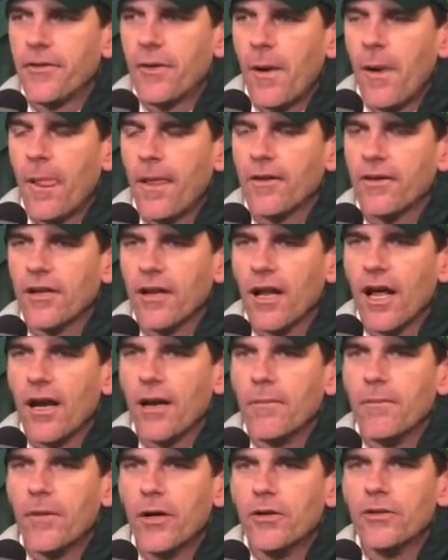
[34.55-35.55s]
There's a
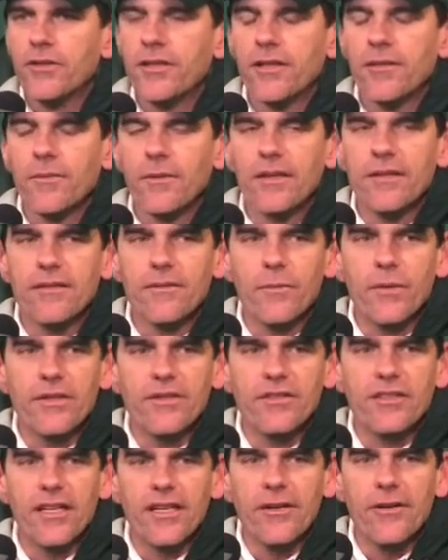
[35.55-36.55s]
lot of motion when,
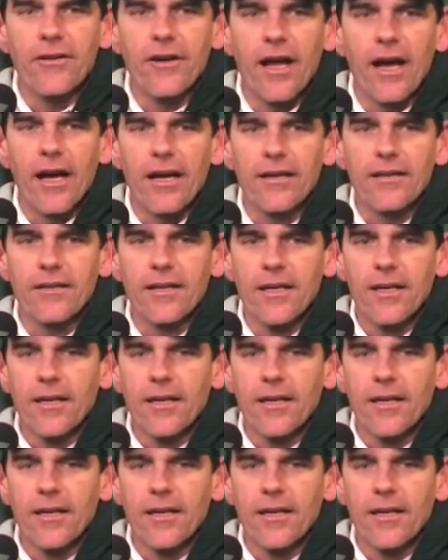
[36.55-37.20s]
when senior night